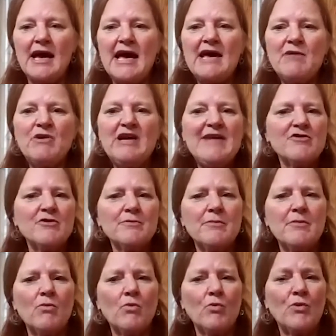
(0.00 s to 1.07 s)
And whenever
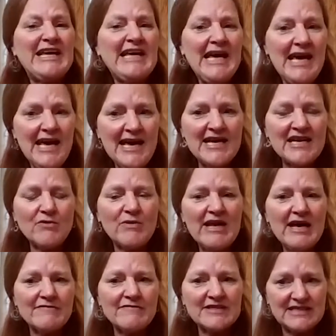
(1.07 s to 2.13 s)
we can and we
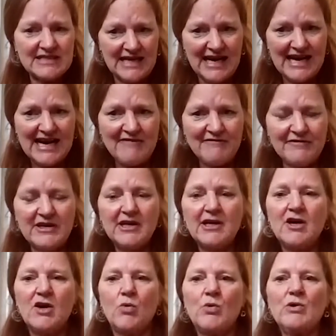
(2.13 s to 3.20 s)
have the staff,
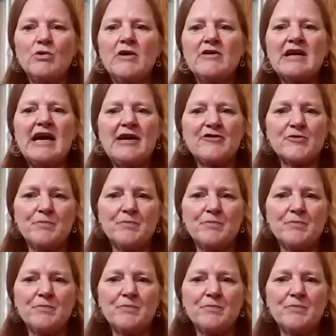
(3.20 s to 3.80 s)
we'll go to other